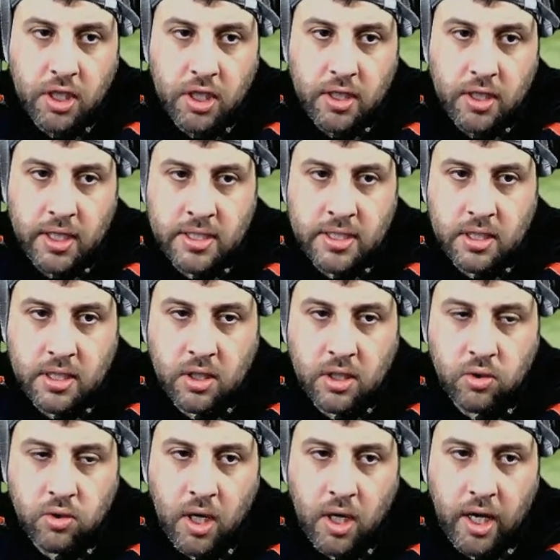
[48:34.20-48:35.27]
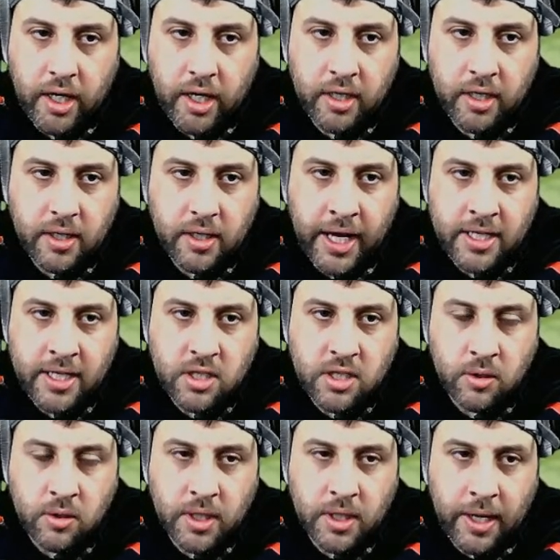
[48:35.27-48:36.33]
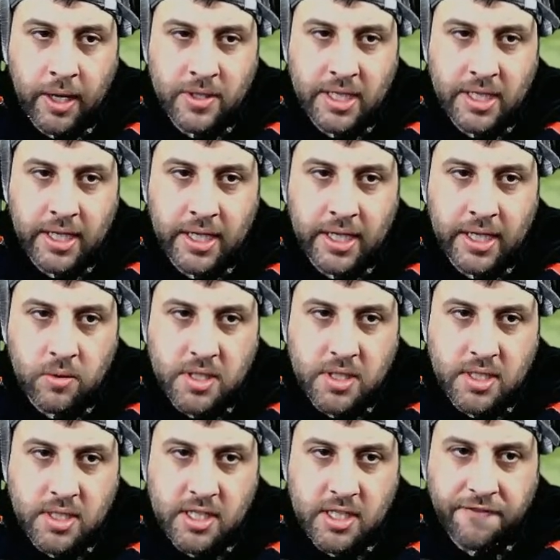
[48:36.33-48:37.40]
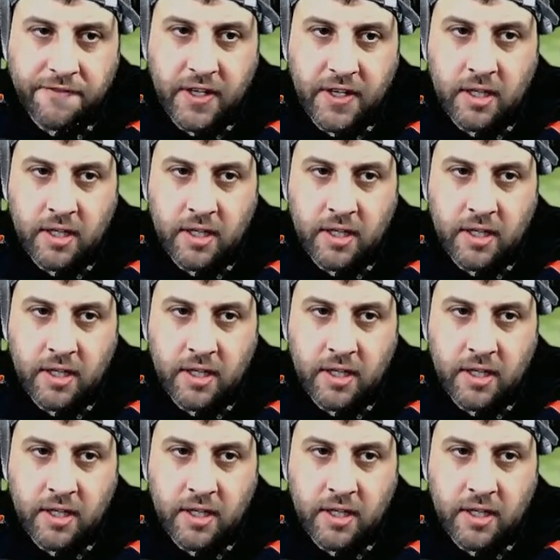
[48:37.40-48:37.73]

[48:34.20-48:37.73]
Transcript: is the cry as Luke Cowan-Dickie loses his feet.